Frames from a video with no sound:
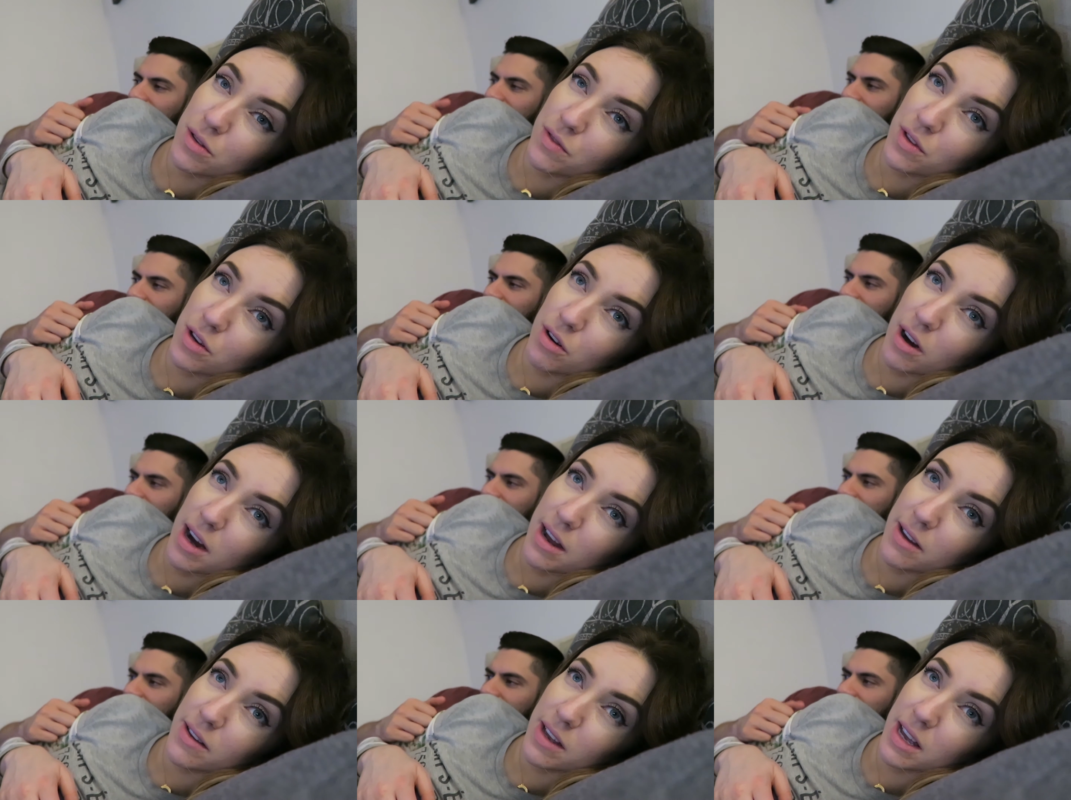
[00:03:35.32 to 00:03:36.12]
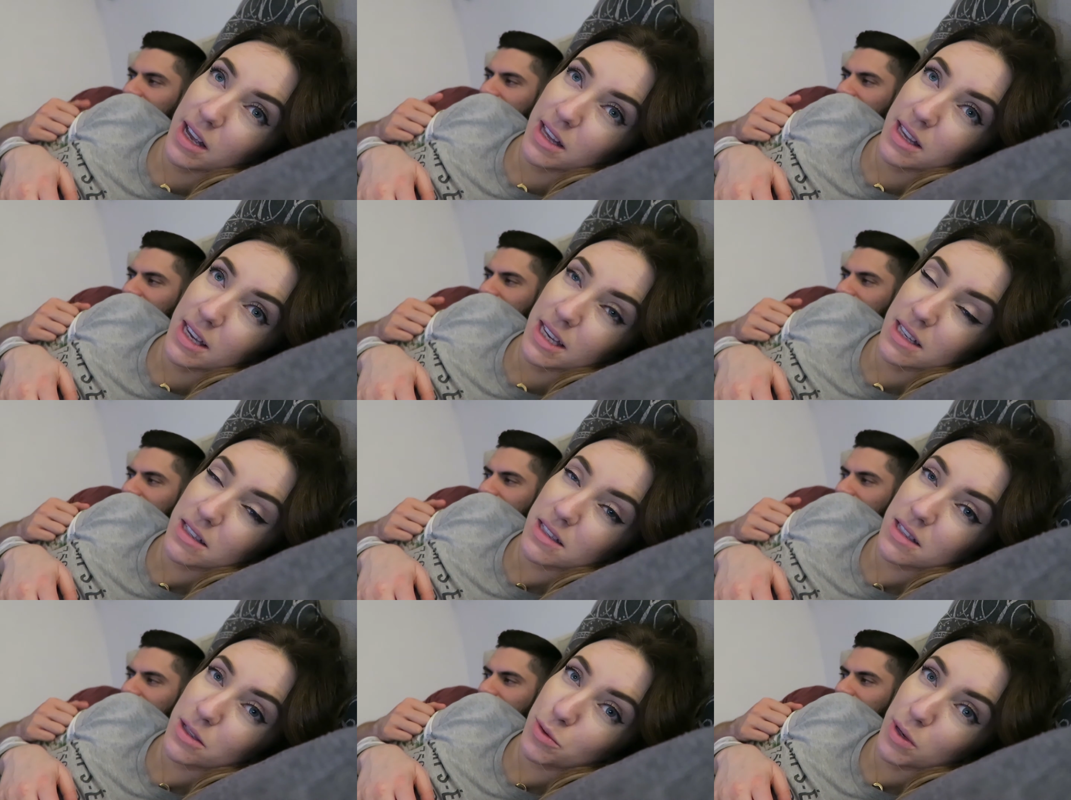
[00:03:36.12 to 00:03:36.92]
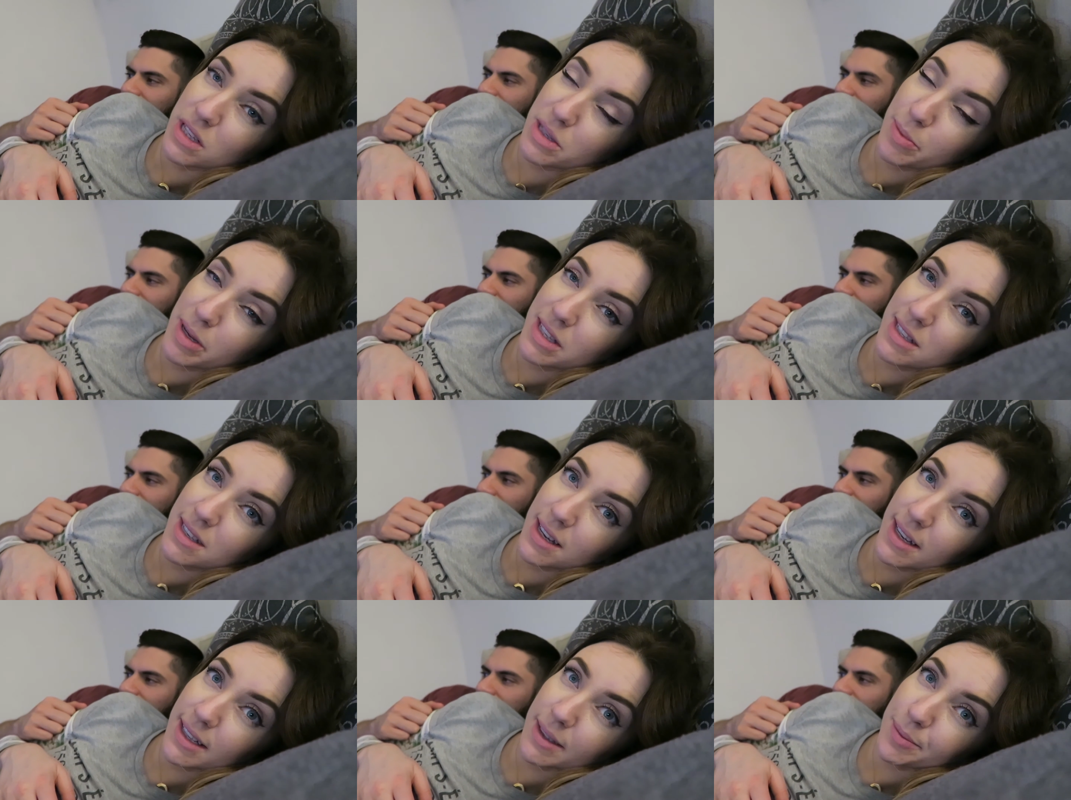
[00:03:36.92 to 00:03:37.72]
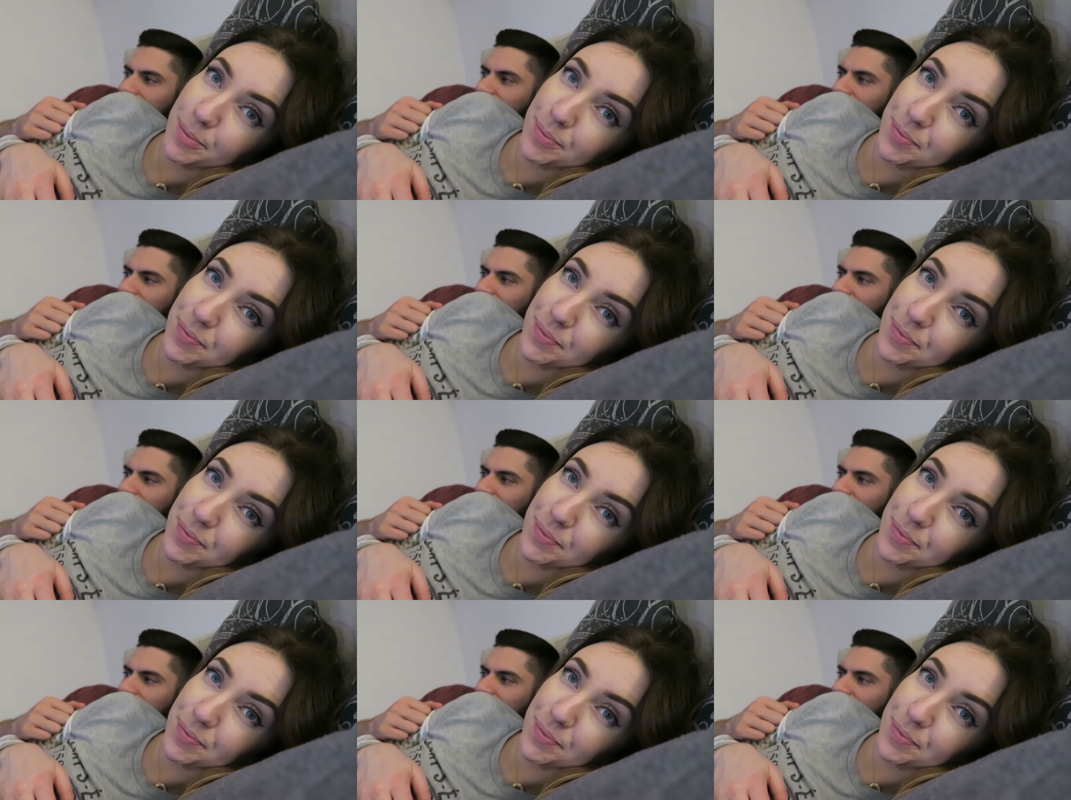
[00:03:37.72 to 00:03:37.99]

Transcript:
Speaker 1: of The Crown and it's twenty past nine.